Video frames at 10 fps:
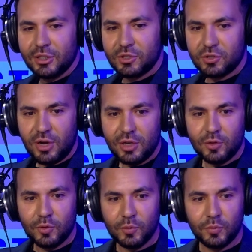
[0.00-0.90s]
Try
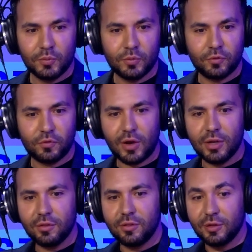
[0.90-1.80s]
to
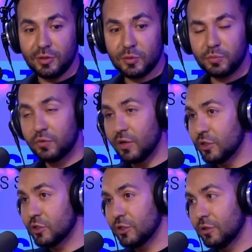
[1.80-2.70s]
find the
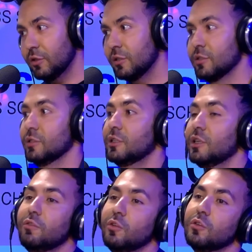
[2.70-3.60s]
inspiration.
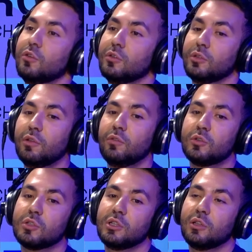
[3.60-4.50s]
Give mm-hmm. give
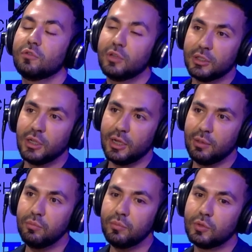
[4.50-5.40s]
yourself a
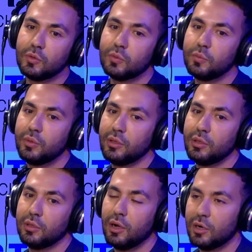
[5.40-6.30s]
time. Don't mm-hmm.
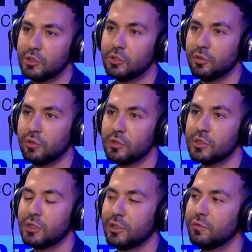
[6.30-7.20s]
be harsh on
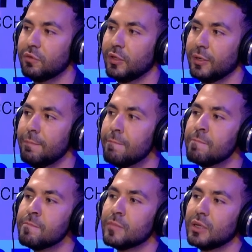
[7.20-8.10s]
yourself. Yeah,
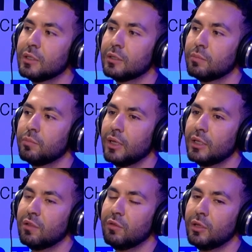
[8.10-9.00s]
mm-hmm. and by
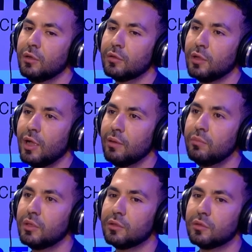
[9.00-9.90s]
giving
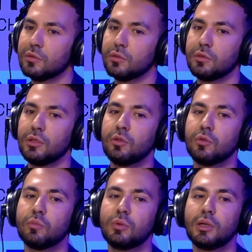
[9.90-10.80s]
time, it need
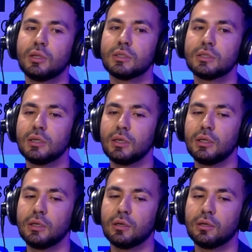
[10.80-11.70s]
to be, let's
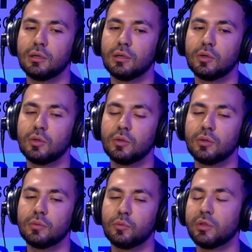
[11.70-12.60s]
say,
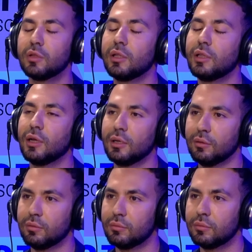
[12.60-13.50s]
with a
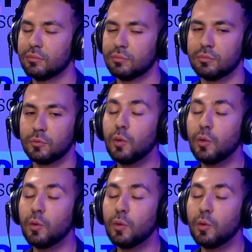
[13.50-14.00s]
deadline. Mm-hmm.